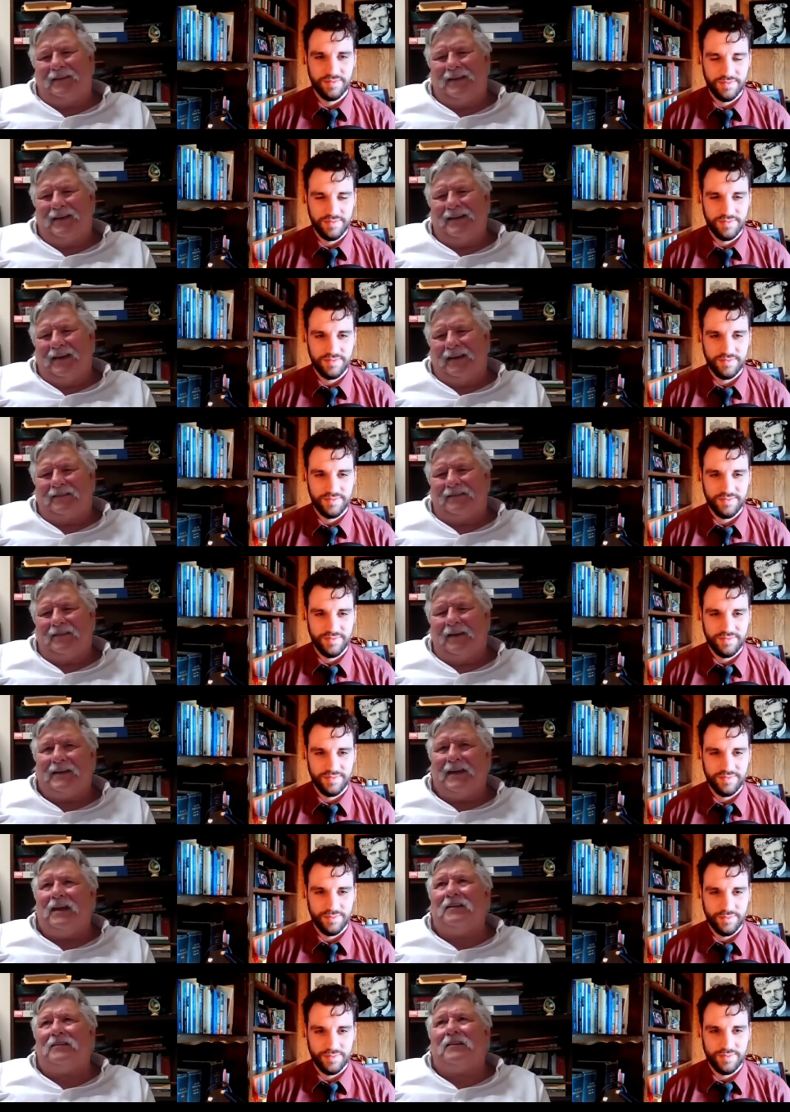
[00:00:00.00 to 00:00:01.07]
Speaker 1: I can't. I
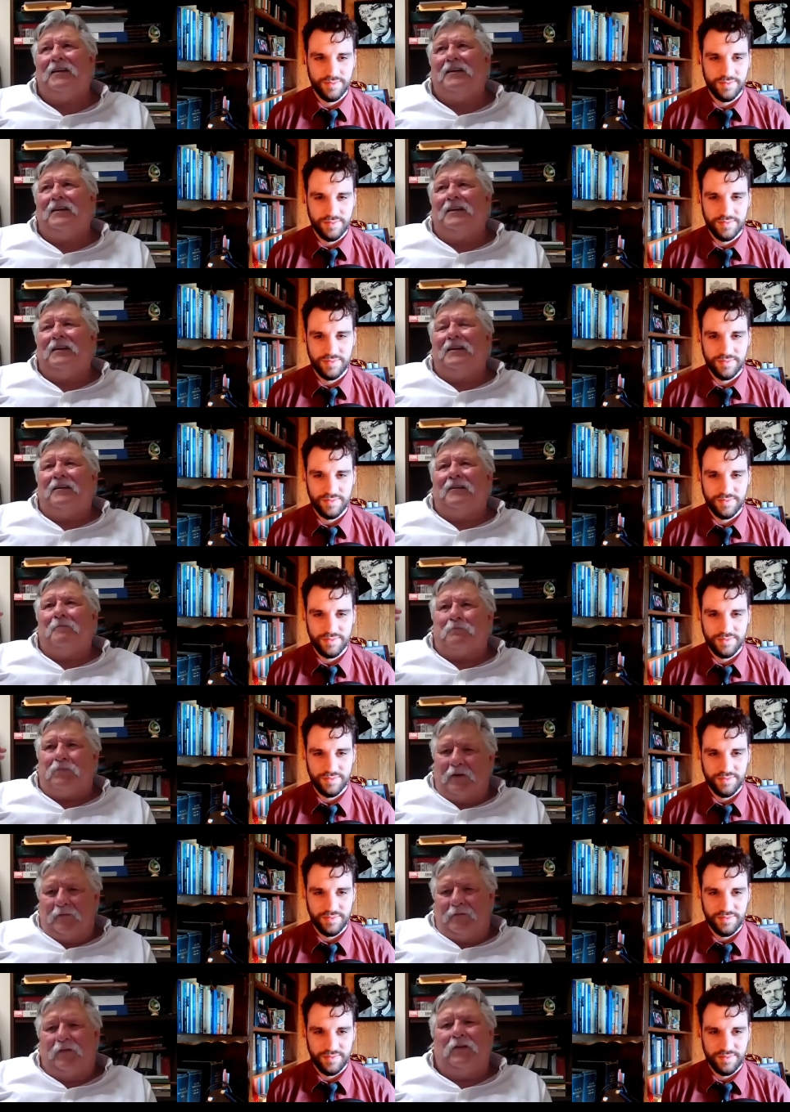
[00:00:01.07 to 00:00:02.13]
can't
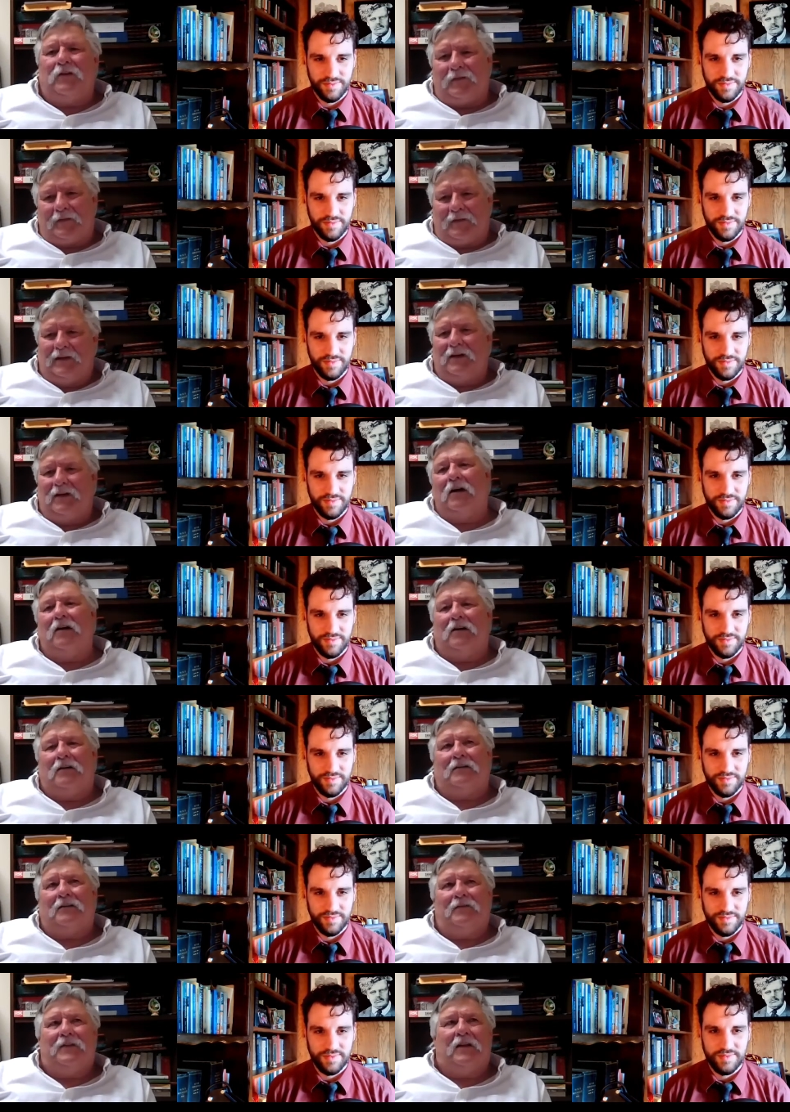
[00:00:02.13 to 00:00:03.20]
pervert the
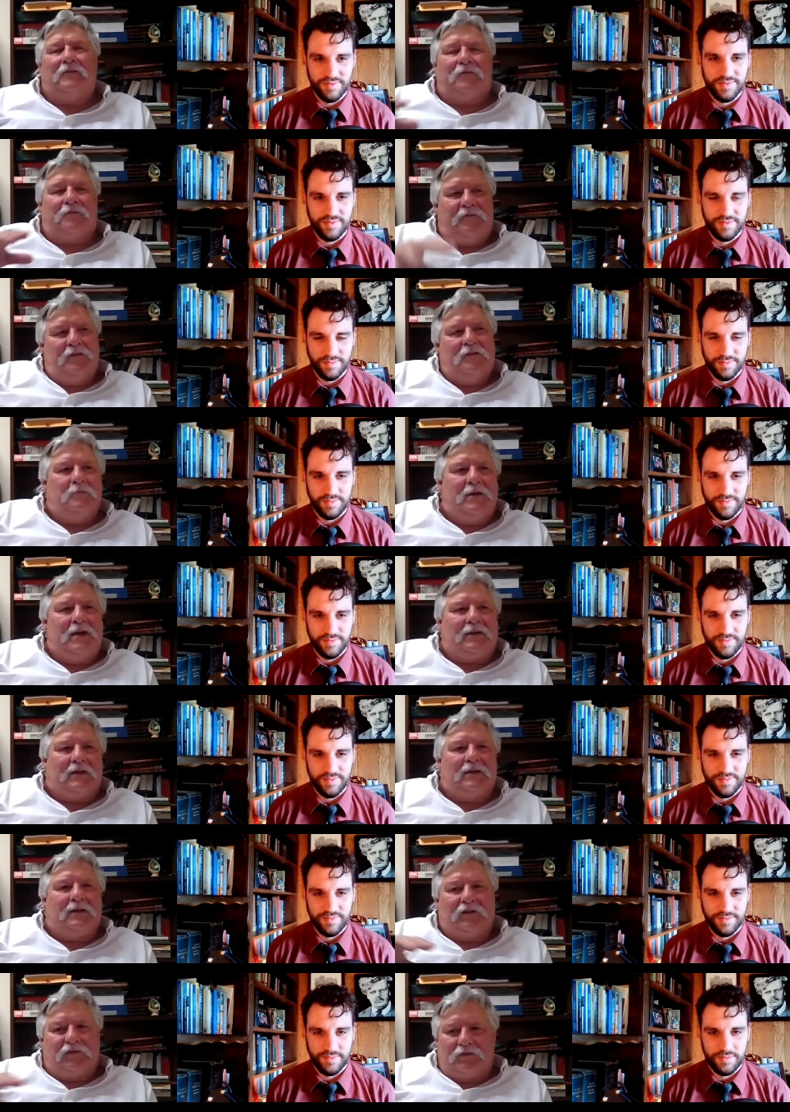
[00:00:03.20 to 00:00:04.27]
art that
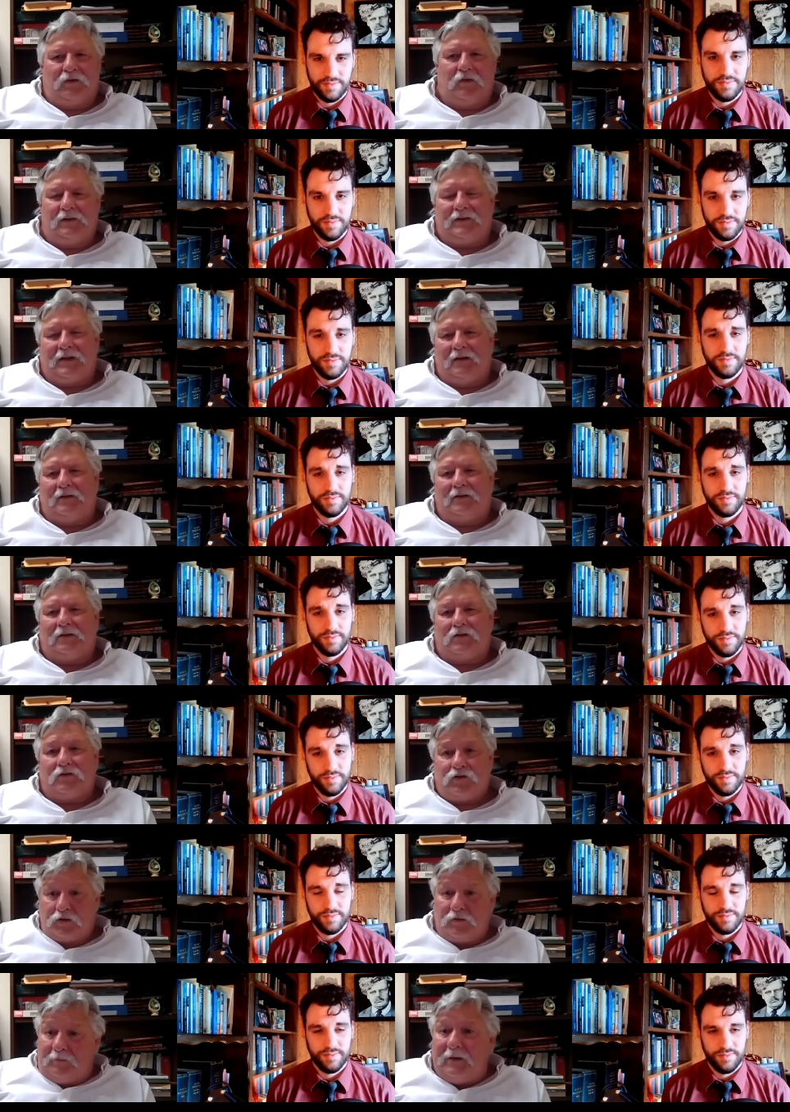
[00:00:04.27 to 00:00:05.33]
filmmaking and storytelling
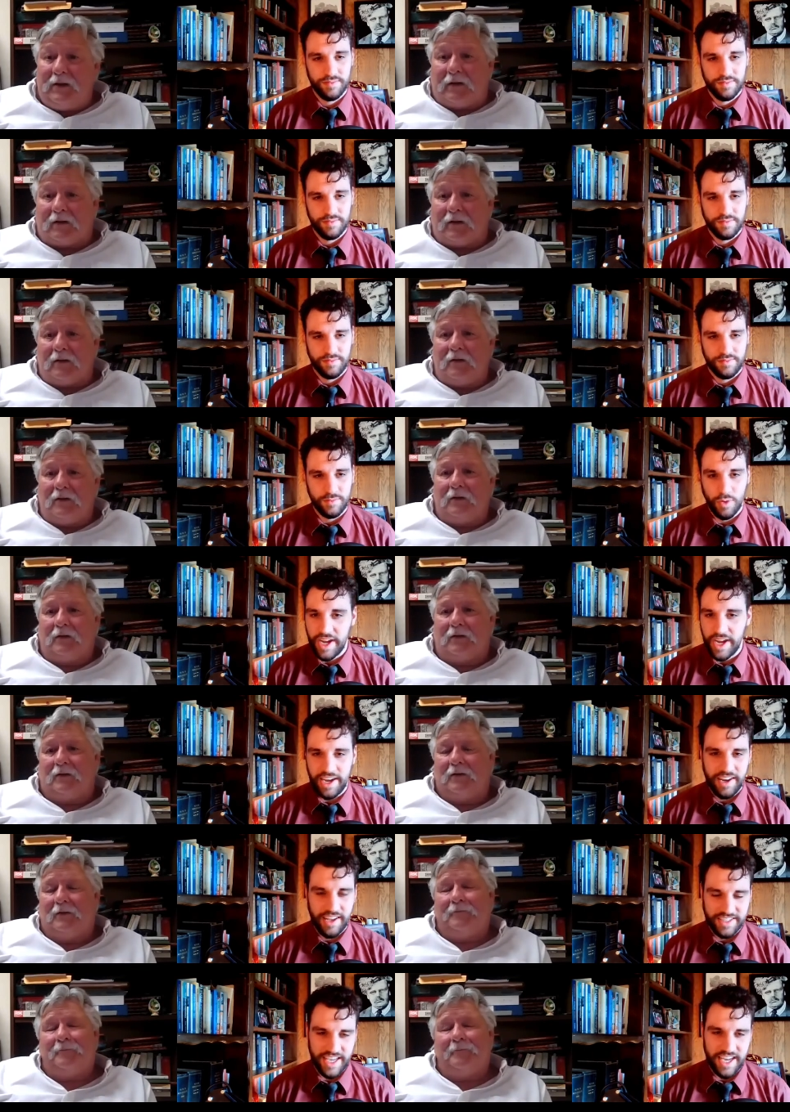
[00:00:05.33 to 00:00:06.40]
should be.
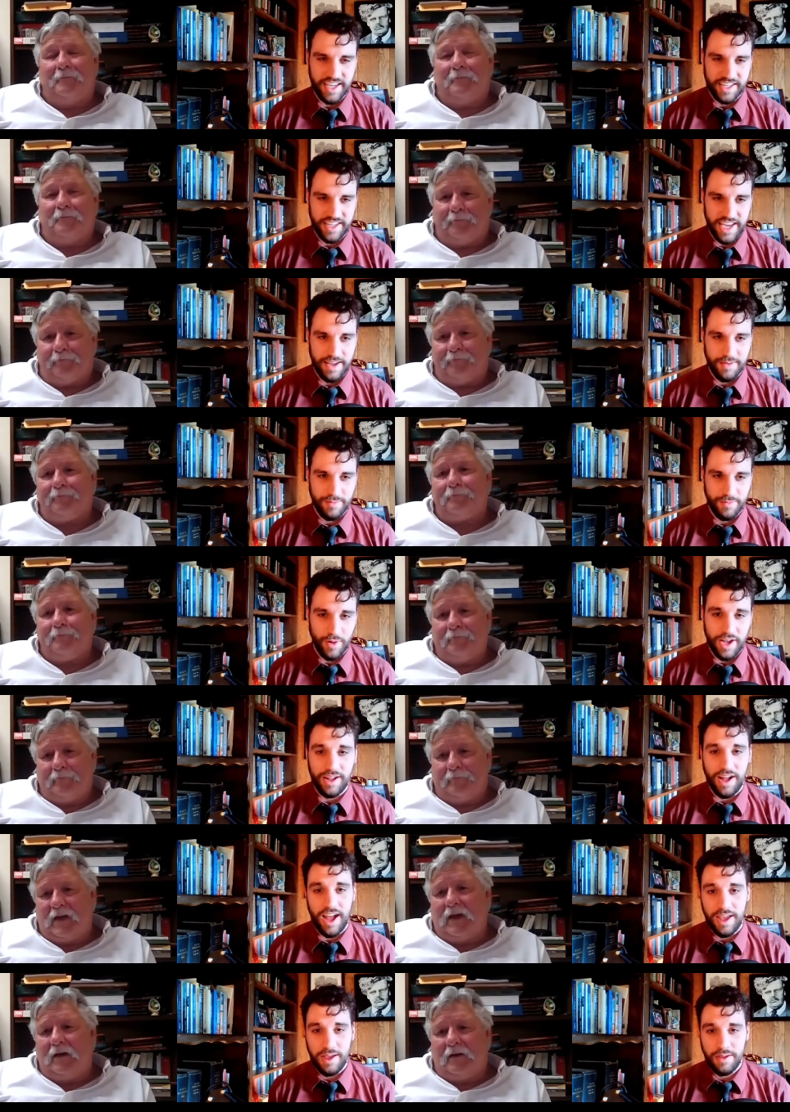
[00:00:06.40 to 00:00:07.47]
Speaker 2: Right. You know? Exactly. Yeah.
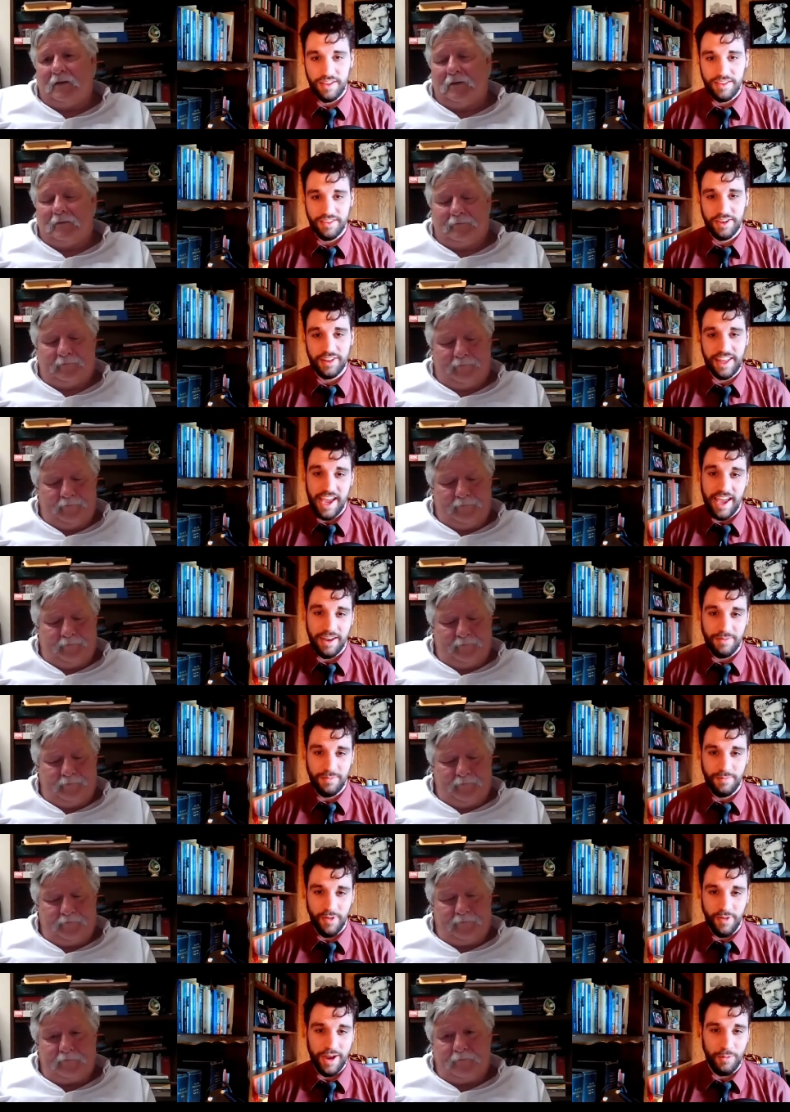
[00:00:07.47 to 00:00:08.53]
Well, yeah. it's good they
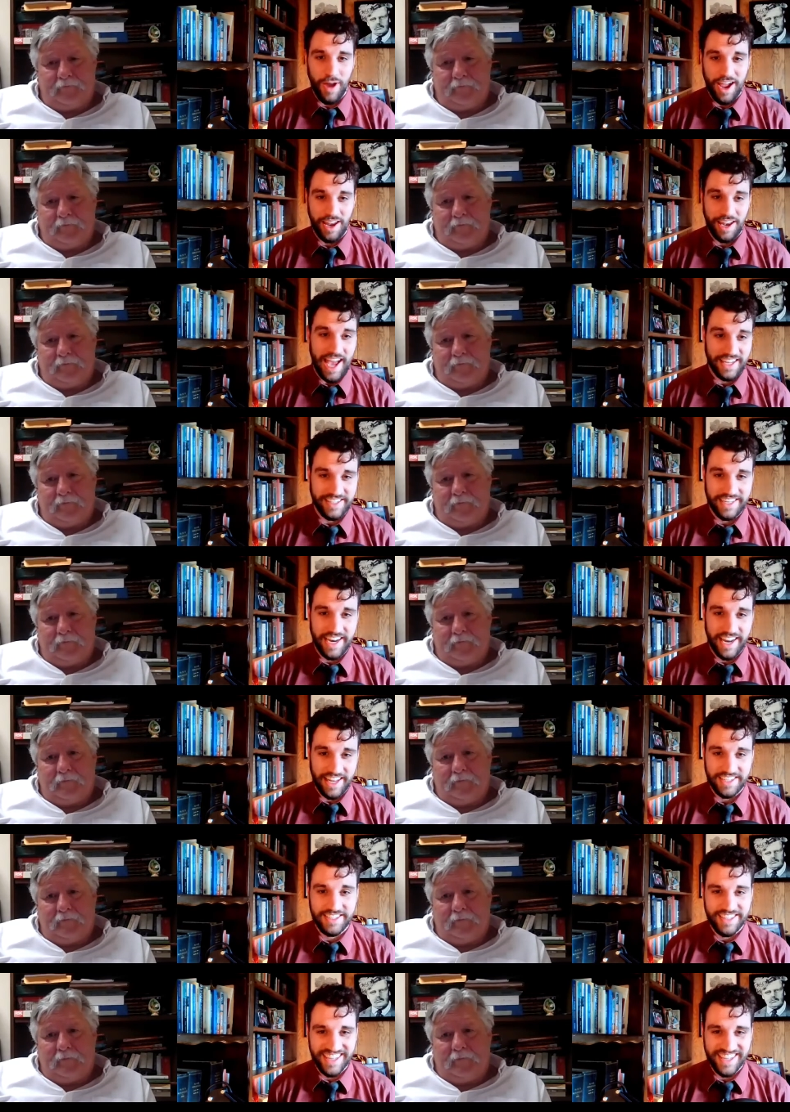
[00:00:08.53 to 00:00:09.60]
had fun while it lasted,
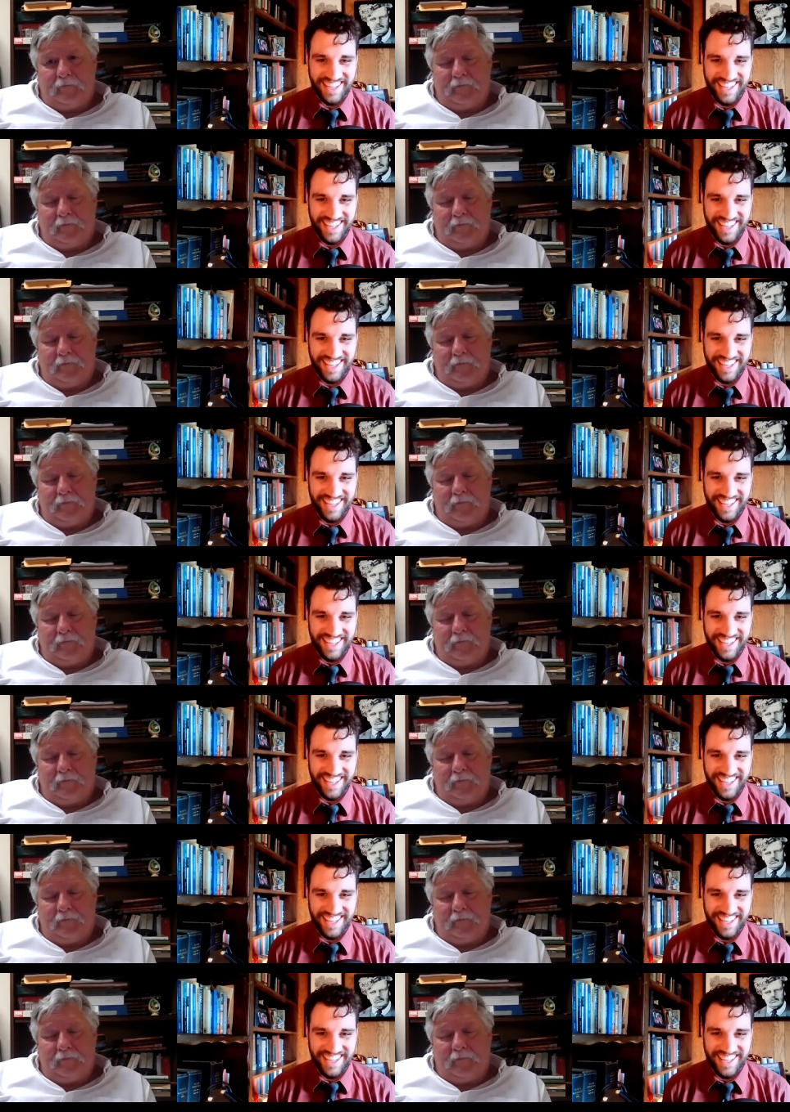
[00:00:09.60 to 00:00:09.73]
at least.